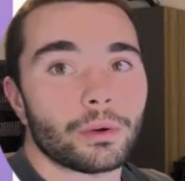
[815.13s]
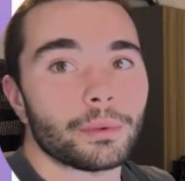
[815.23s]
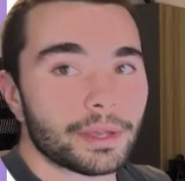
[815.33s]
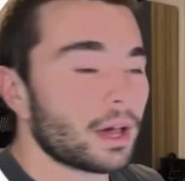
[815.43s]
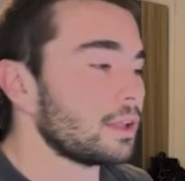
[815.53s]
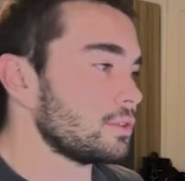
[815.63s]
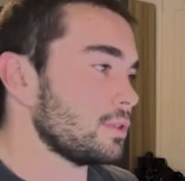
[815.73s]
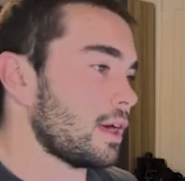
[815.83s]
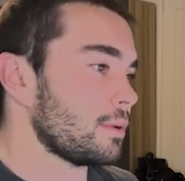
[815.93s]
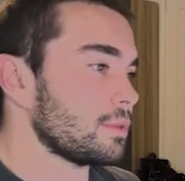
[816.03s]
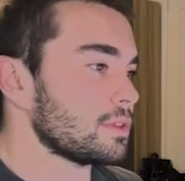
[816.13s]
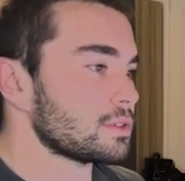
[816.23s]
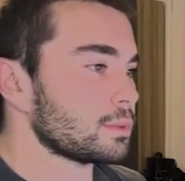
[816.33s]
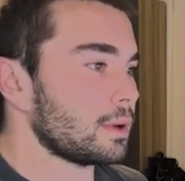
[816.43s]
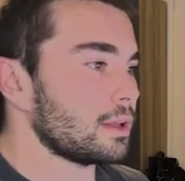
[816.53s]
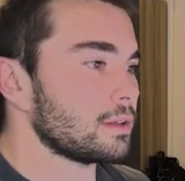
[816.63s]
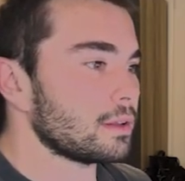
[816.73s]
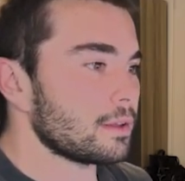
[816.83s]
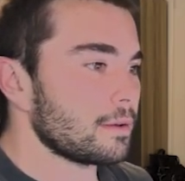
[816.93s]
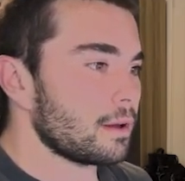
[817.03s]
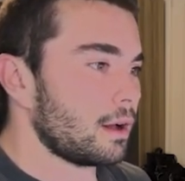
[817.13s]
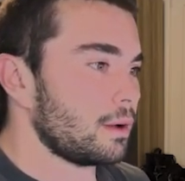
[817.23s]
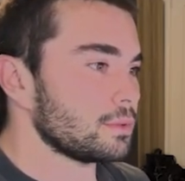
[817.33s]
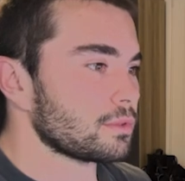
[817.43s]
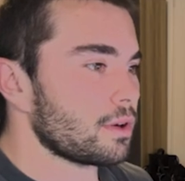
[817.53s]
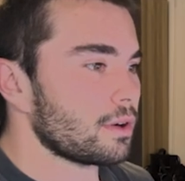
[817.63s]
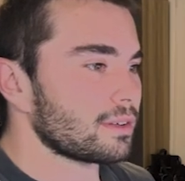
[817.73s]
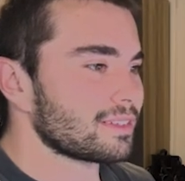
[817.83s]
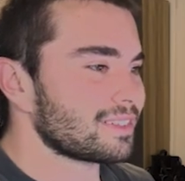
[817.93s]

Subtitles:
we can't do that with this one. I was wrong.